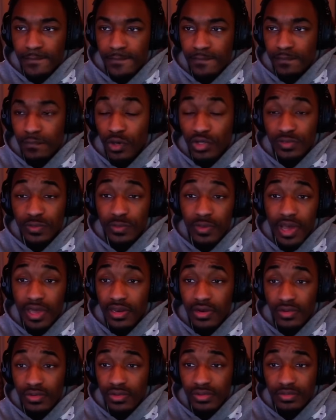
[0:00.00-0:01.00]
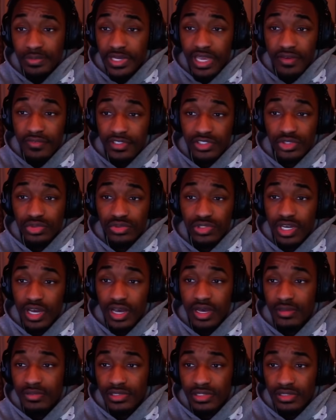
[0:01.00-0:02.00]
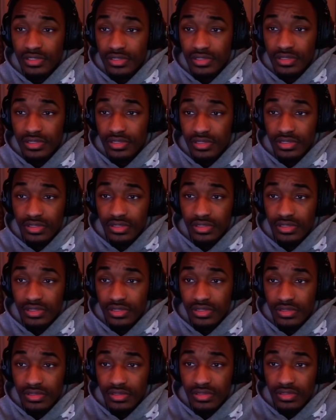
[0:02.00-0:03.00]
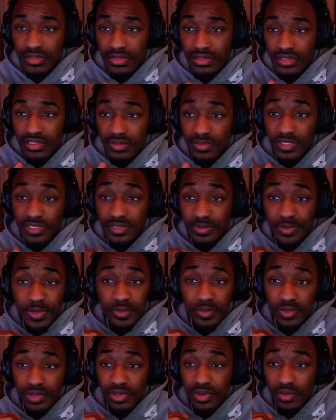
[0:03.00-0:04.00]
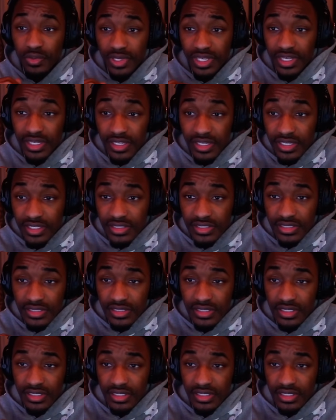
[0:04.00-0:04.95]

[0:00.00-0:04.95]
most people I know be having 2 jobs. Especially people with no kids.